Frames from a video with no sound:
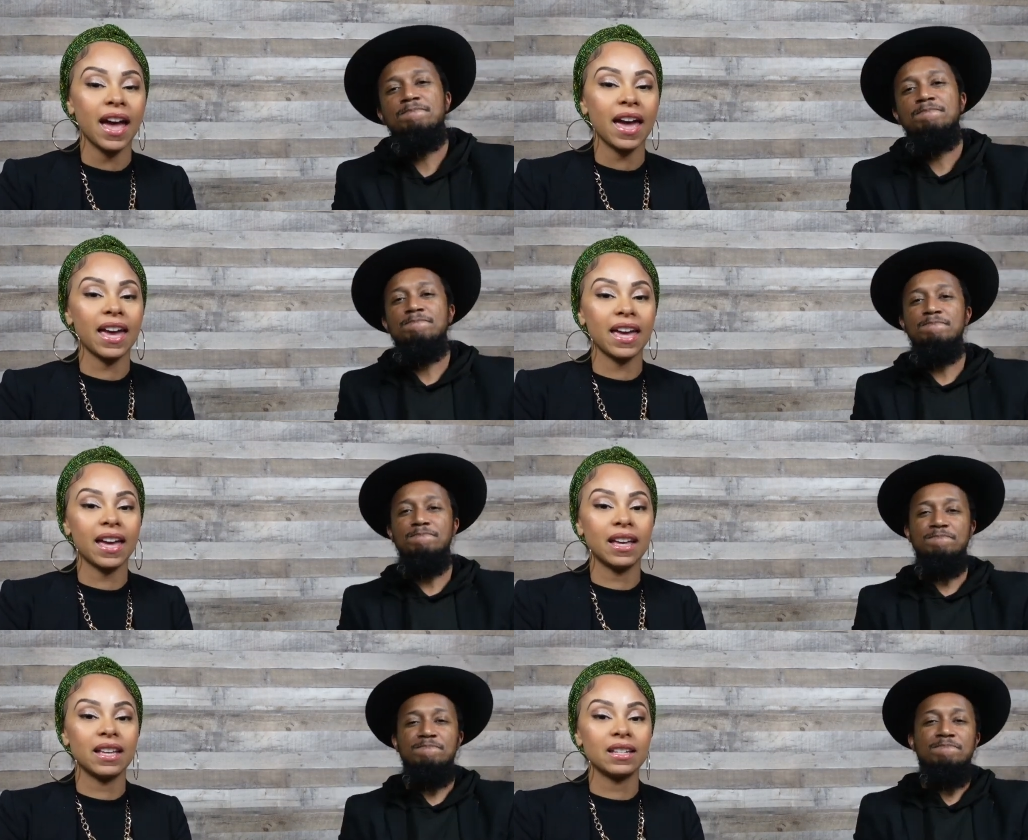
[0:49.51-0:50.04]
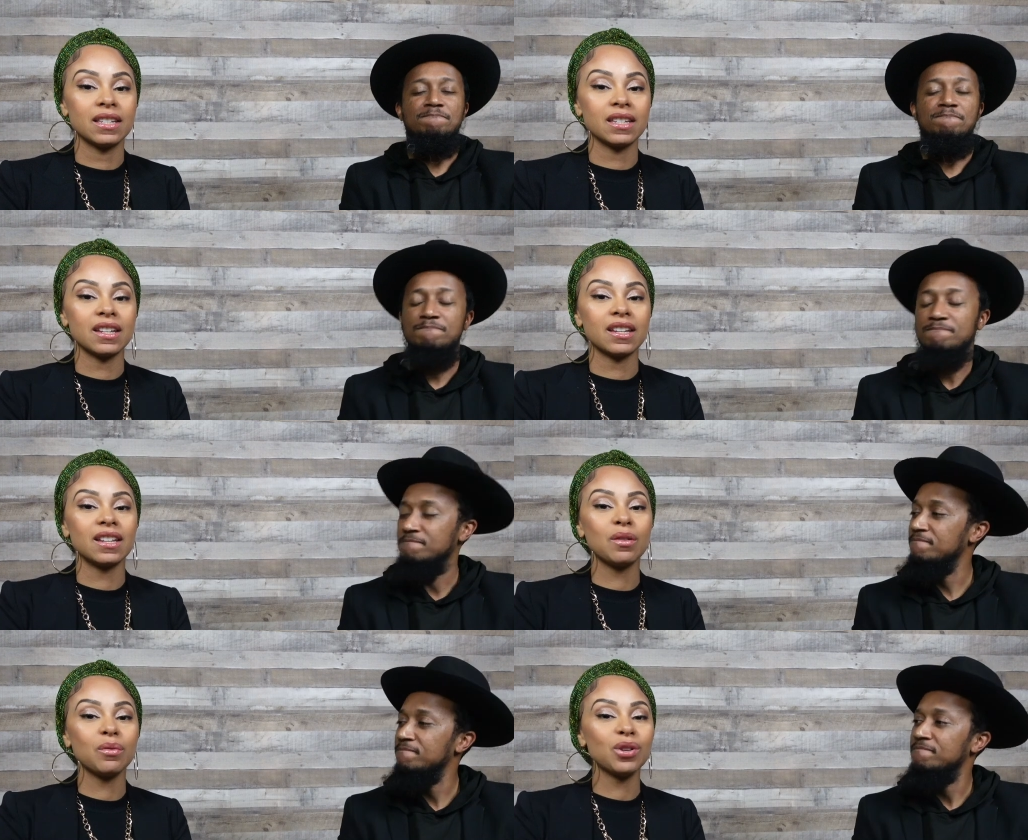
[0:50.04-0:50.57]
Speaker 1: And
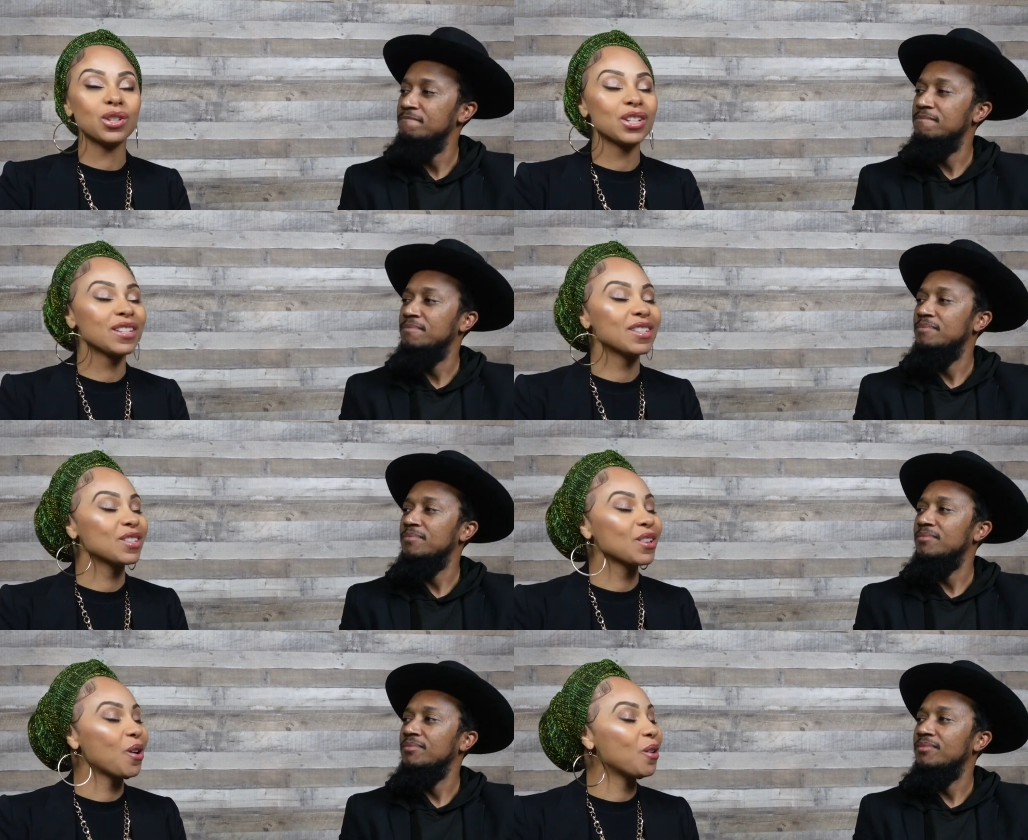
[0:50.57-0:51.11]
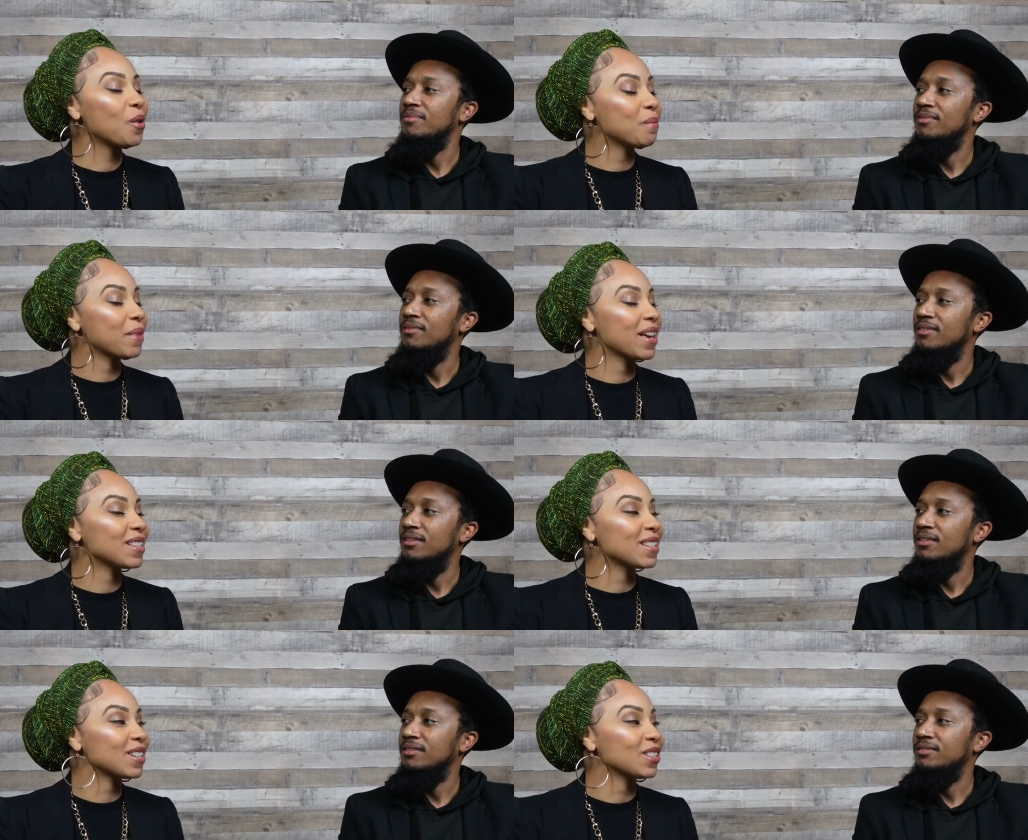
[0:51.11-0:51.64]
it was just so
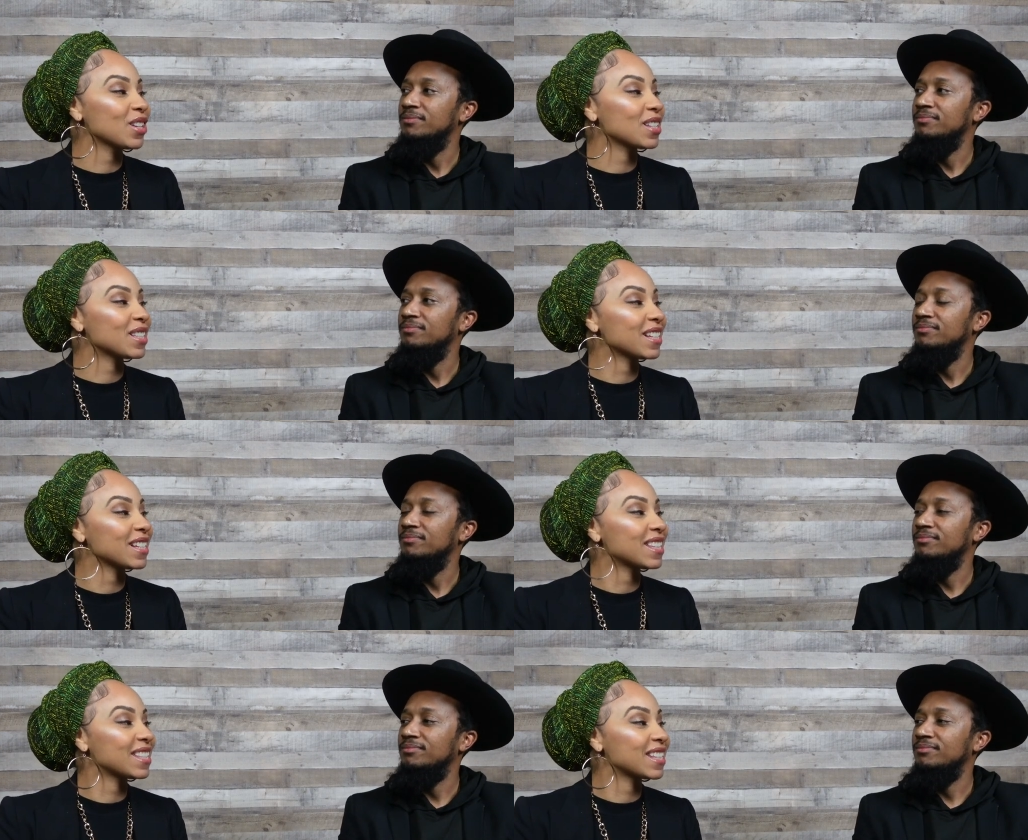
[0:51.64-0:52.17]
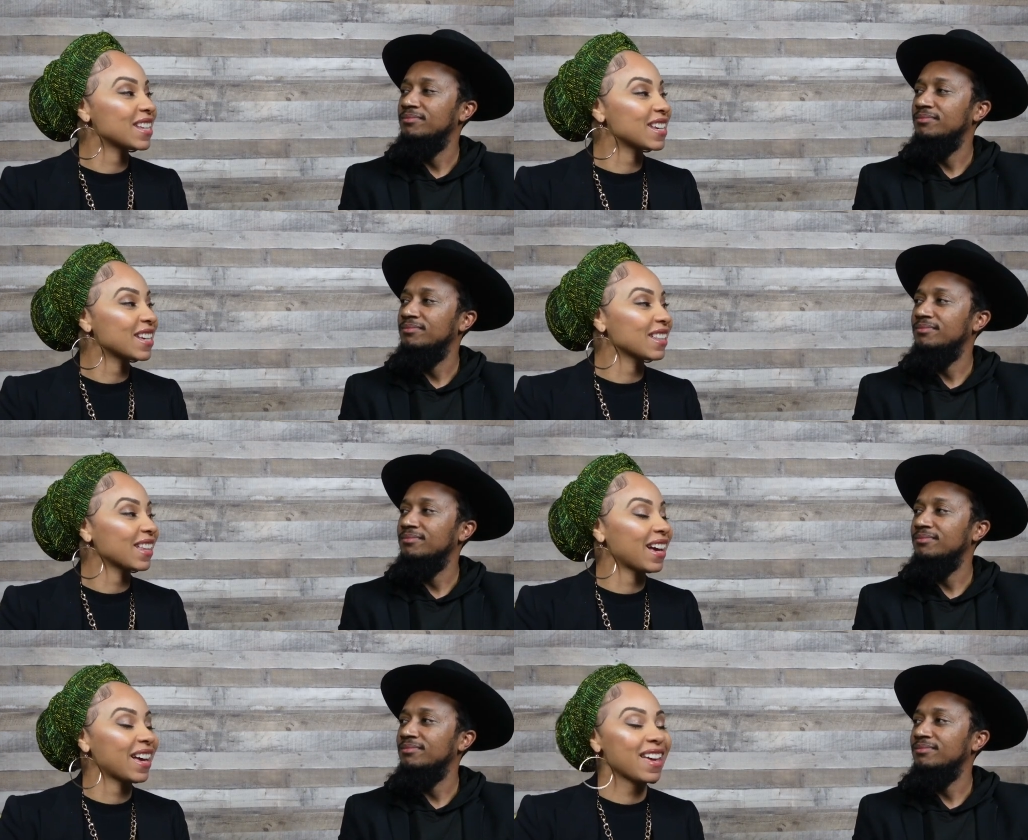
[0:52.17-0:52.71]
amazing just to
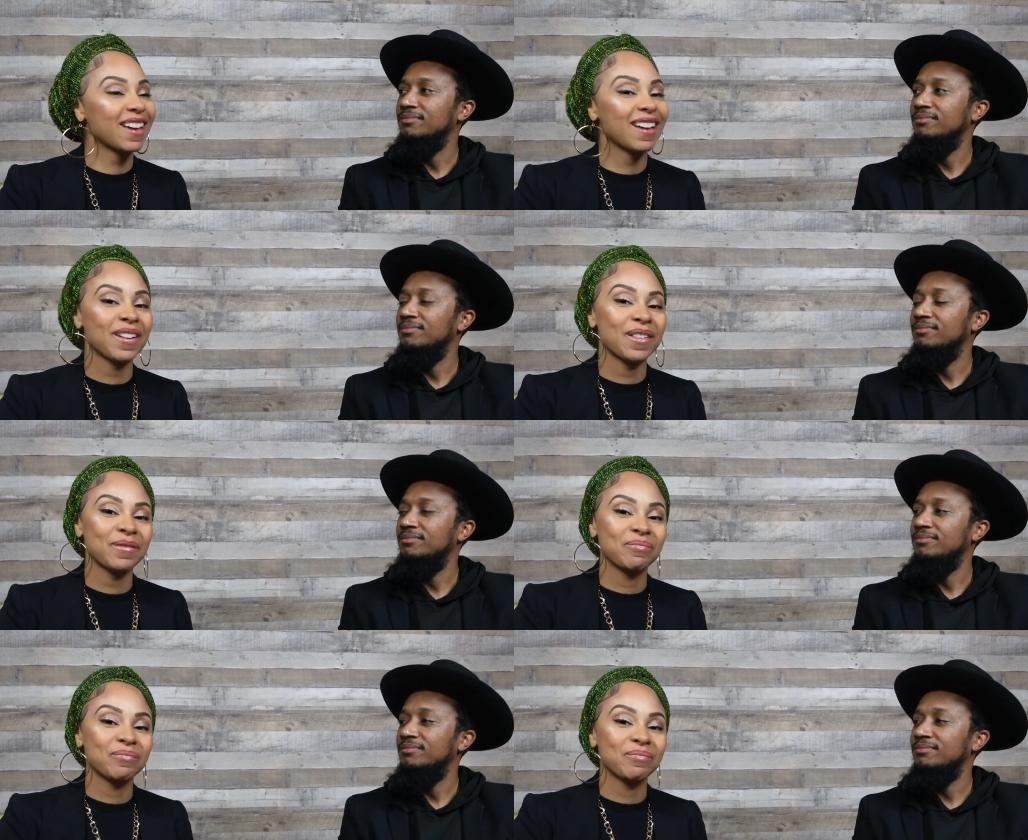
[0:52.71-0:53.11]
see like